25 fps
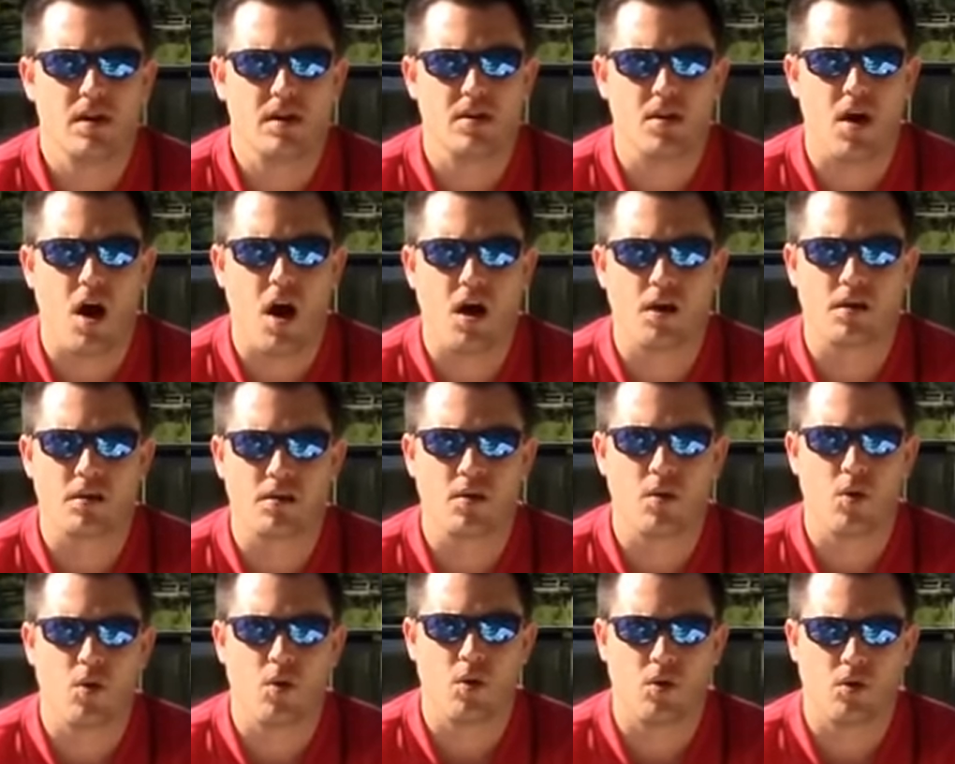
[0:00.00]

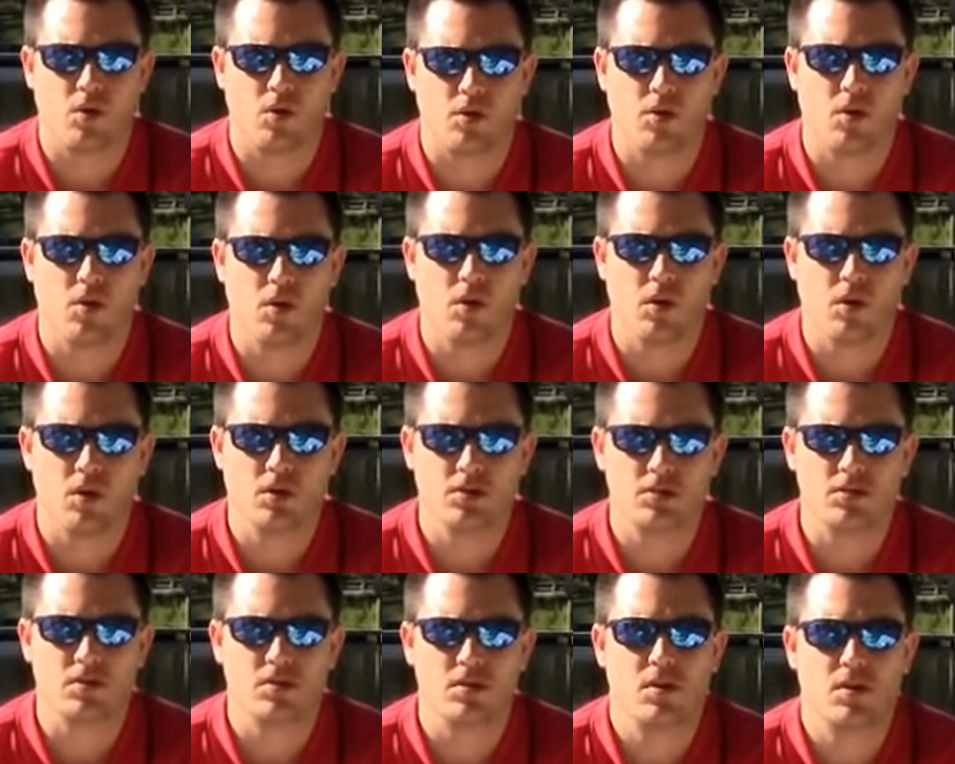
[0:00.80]
non-cored
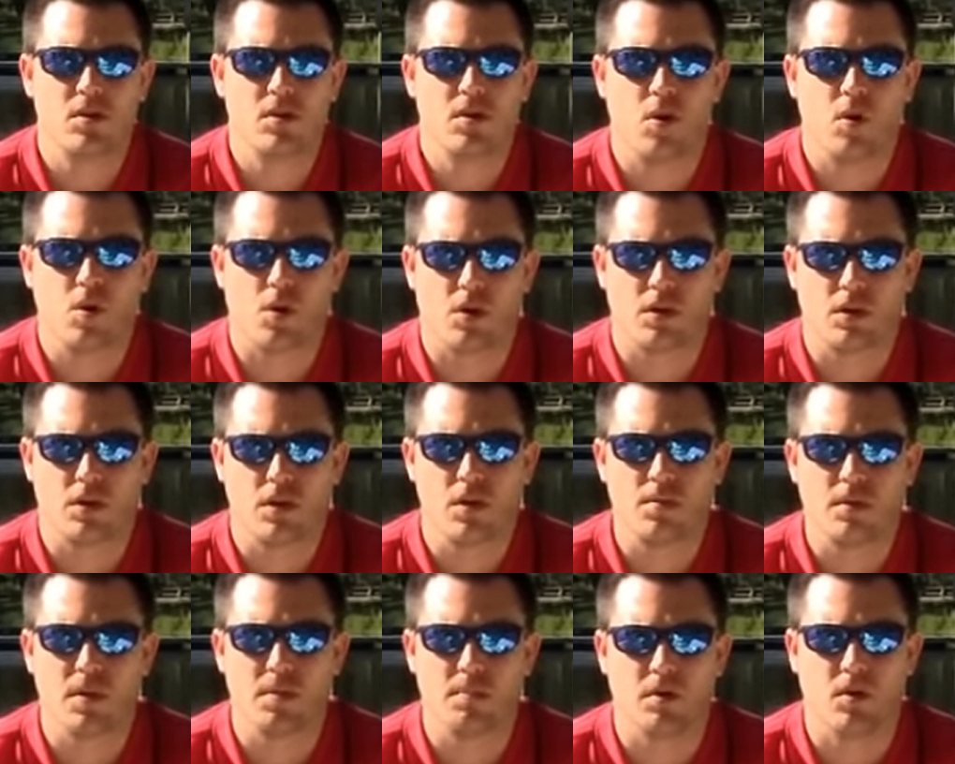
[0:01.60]
hulls, or
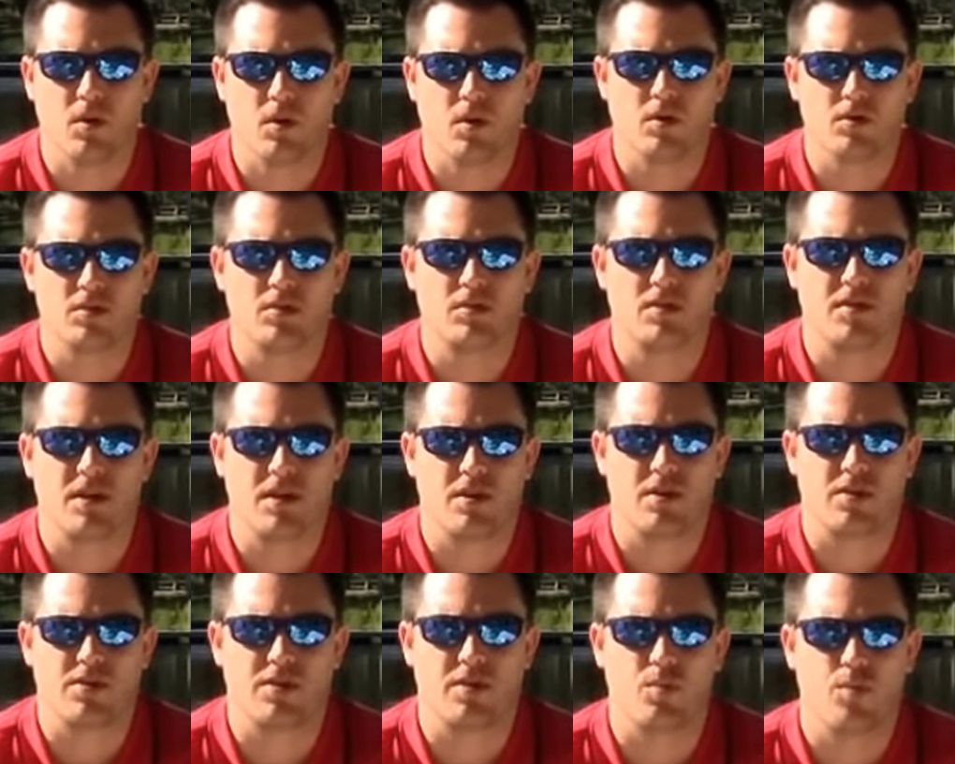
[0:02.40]
aluminum hulls
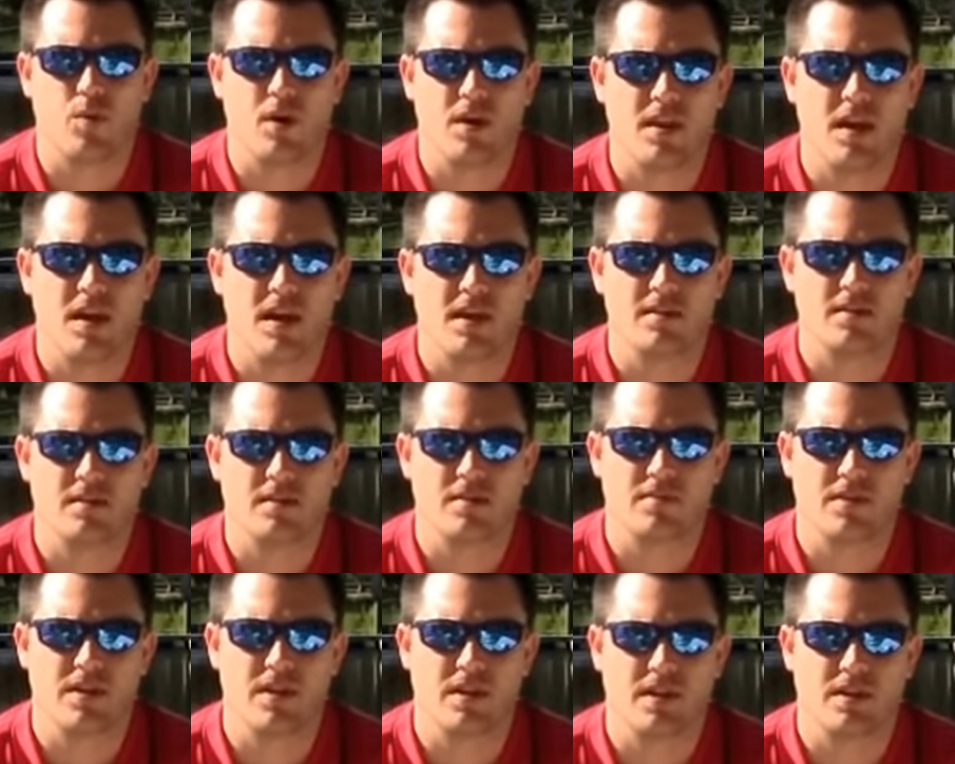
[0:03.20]
thinner than 1
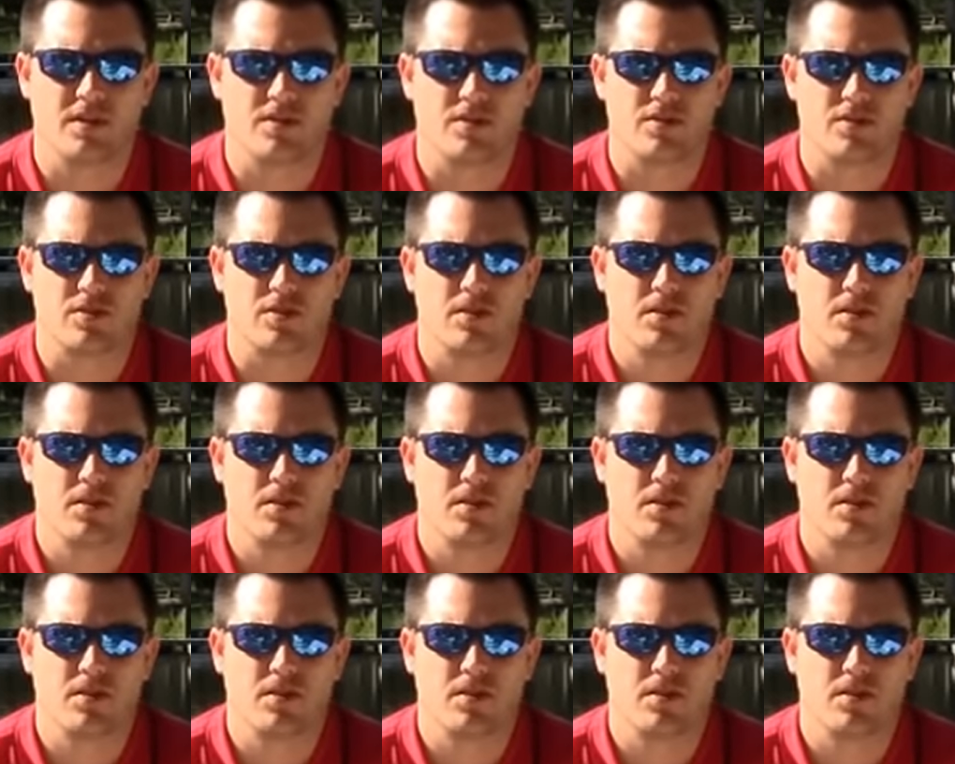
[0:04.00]
8 of an inch.